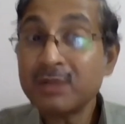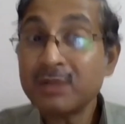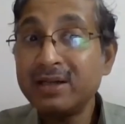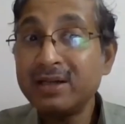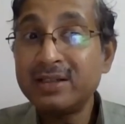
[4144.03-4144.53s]

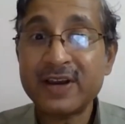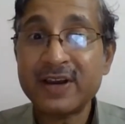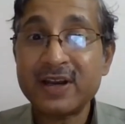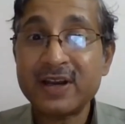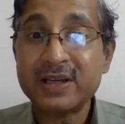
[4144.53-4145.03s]
not be
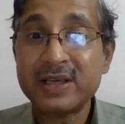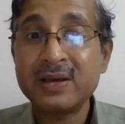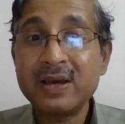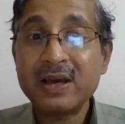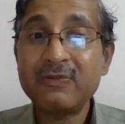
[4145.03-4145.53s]
interfering
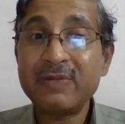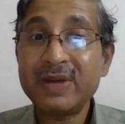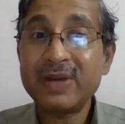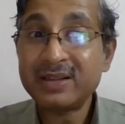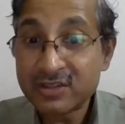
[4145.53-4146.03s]

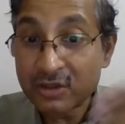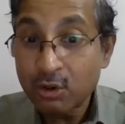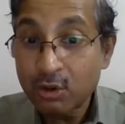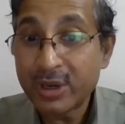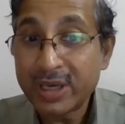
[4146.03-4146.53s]
with this
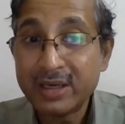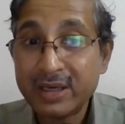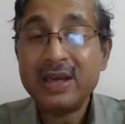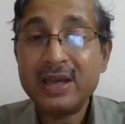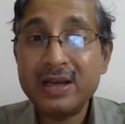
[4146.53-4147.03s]
growing
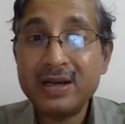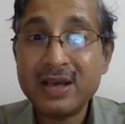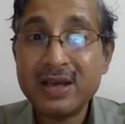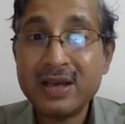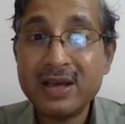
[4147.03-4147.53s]

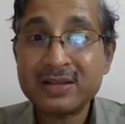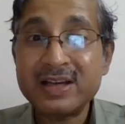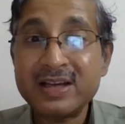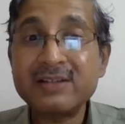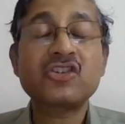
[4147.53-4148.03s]
India
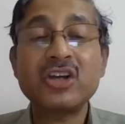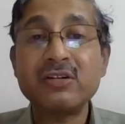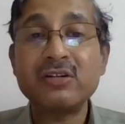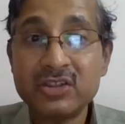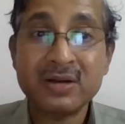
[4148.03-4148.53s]
Central
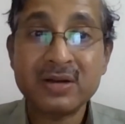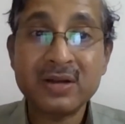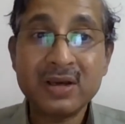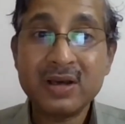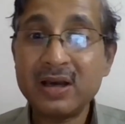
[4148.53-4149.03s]
Asian
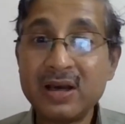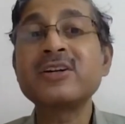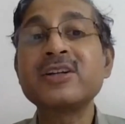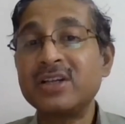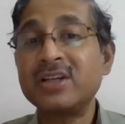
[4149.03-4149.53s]
region
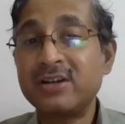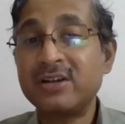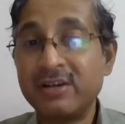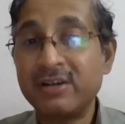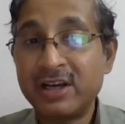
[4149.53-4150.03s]

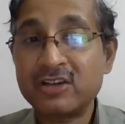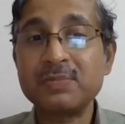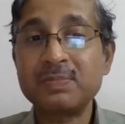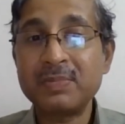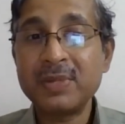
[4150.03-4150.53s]
strategic
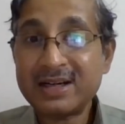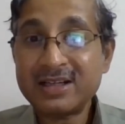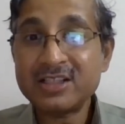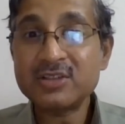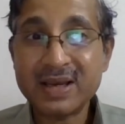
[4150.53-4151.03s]
relationship.
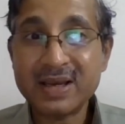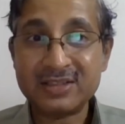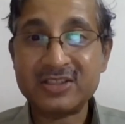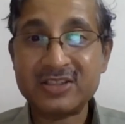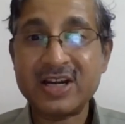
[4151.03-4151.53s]
That is
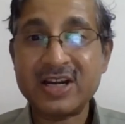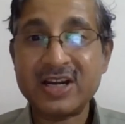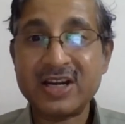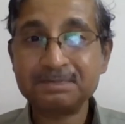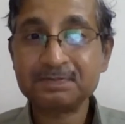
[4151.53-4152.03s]
my
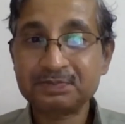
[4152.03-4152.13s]
understanding.